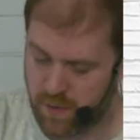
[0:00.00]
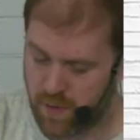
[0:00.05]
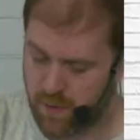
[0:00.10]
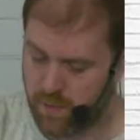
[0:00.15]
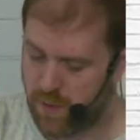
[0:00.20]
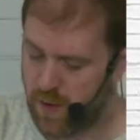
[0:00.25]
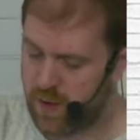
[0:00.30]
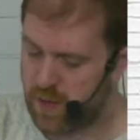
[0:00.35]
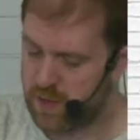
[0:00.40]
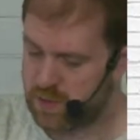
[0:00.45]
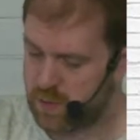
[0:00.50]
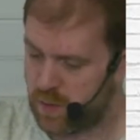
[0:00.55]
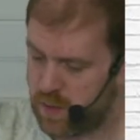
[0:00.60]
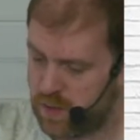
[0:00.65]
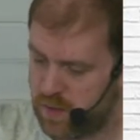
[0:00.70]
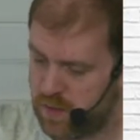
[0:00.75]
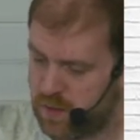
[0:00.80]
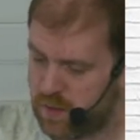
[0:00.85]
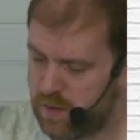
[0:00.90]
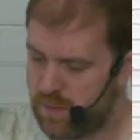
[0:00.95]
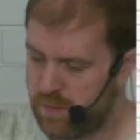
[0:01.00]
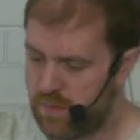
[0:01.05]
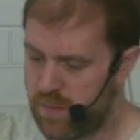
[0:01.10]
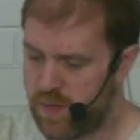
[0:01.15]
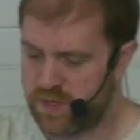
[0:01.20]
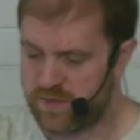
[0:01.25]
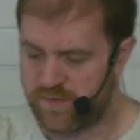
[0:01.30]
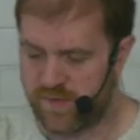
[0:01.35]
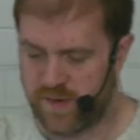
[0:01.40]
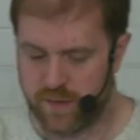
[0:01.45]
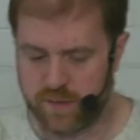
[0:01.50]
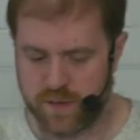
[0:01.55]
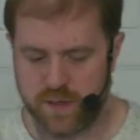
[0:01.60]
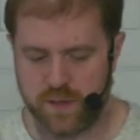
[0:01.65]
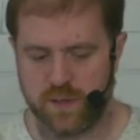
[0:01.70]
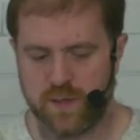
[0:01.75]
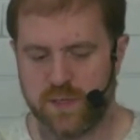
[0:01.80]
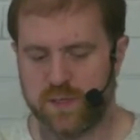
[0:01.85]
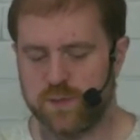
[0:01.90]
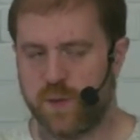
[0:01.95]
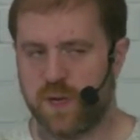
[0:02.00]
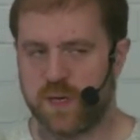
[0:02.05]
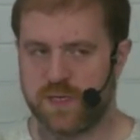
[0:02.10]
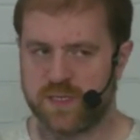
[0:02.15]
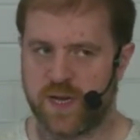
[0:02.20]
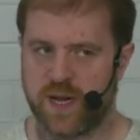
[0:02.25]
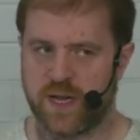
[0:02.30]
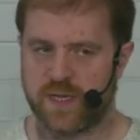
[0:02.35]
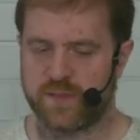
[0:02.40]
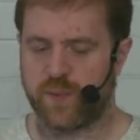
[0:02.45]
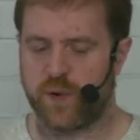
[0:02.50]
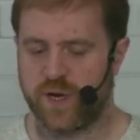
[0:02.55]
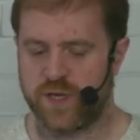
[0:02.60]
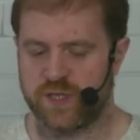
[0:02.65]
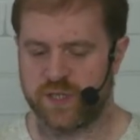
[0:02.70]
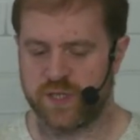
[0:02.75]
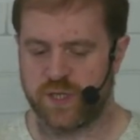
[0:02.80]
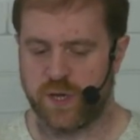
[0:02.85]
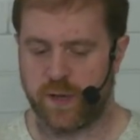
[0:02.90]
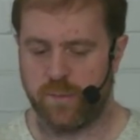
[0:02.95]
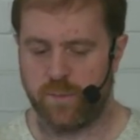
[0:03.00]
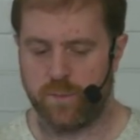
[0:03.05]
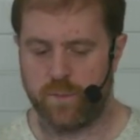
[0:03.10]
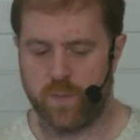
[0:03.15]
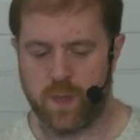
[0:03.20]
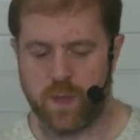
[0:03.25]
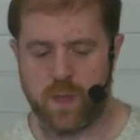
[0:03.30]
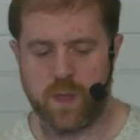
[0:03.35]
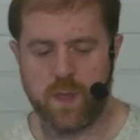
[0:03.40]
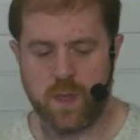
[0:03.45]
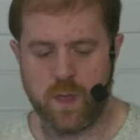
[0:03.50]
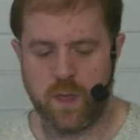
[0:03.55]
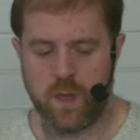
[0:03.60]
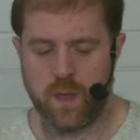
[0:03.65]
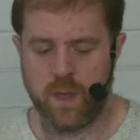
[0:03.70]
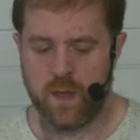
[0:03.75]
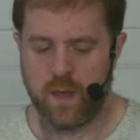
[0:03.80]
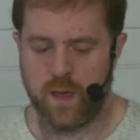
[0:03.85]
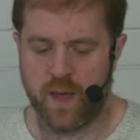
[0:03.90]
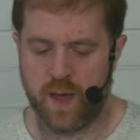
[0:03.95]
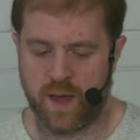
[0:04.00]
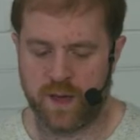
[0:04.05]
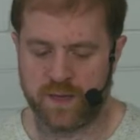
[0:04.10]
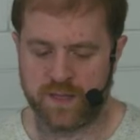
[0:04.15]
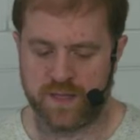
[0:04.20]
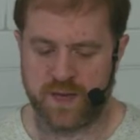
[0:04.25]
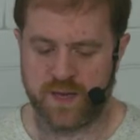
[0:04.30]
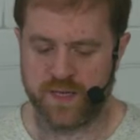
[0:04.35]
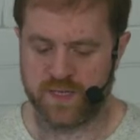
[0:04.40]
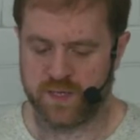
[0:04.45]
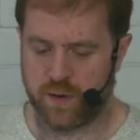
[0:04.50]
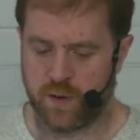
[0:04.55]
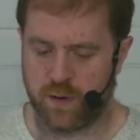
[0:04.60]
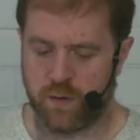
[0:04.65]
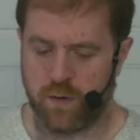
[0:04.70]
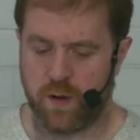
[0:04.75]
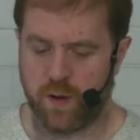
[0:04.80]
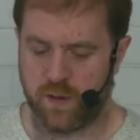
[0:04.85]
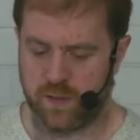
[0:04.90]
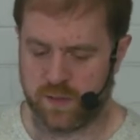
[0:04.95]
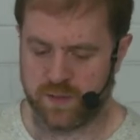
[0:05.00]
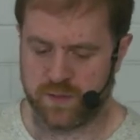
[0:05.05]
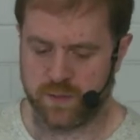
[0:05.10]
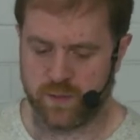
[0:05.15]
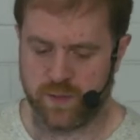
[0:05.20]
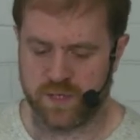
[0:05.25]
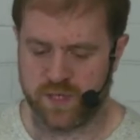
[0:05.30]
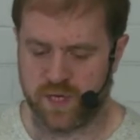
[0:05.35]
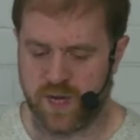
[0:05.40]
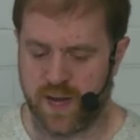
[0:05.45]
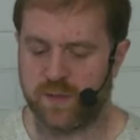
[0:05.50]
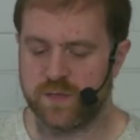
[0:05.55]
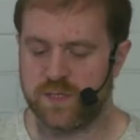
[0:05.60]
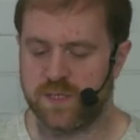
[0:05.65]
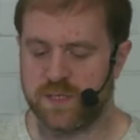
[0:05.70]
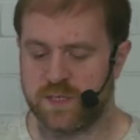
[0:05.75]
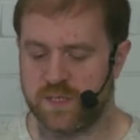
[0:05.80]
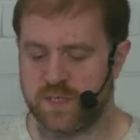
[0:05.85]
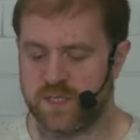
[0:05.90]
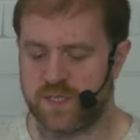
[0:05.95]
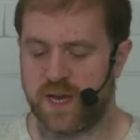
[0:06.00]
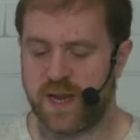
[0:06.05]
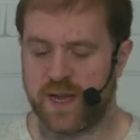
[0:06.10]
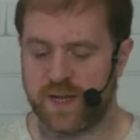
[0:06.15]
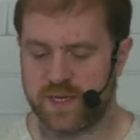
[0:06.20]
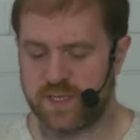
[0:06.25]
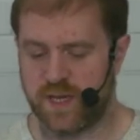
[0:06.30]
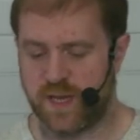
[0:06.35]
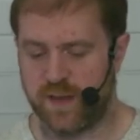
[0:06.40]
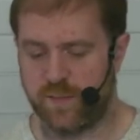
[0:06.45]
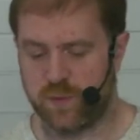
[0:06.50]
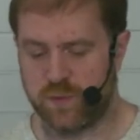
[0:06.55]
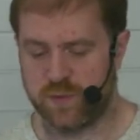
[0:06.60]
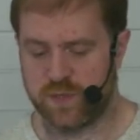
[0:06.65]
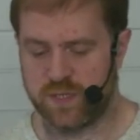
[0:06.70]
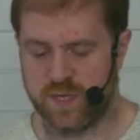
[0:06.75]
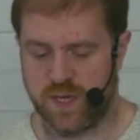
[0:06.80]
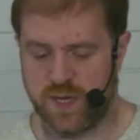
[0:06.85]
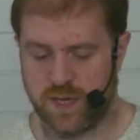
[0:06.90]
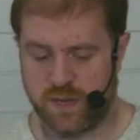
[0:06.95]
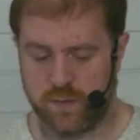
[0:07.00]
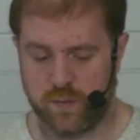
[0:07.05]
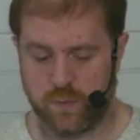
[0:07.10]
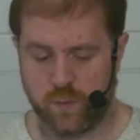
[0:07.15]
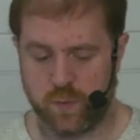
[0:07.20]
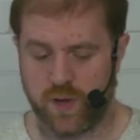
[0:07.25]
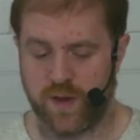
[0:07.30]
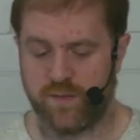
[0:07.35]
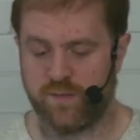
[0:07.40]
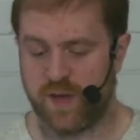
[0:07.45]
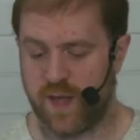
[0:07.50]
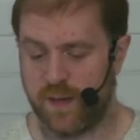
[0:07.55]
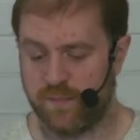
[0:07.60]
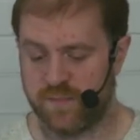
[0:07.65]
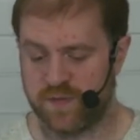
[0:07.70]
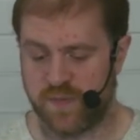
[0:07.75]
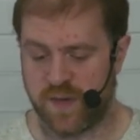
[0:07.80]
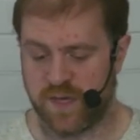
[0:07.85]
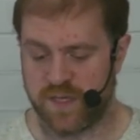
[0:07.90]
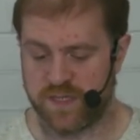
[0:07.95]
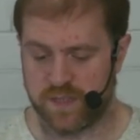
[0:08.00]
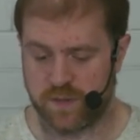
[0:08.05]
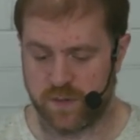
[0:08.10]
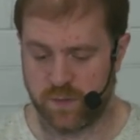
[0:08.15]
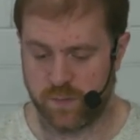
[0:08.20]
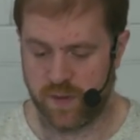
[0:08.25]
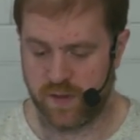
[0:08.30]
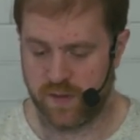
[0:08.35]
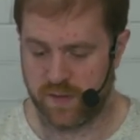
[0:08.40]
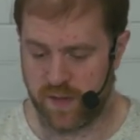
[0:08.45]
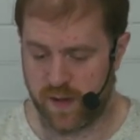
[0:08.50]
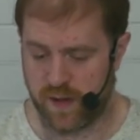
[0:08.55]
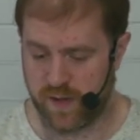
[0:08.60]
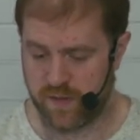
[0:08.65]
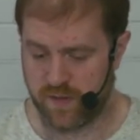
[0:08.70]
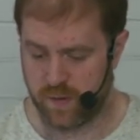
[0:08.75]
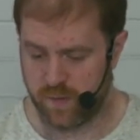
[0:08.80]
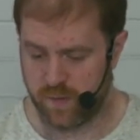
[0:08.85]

and password merge field, as well as an expiration time. And then it's got a grant, which allows it to select tables in whatever namespace that we tell it to.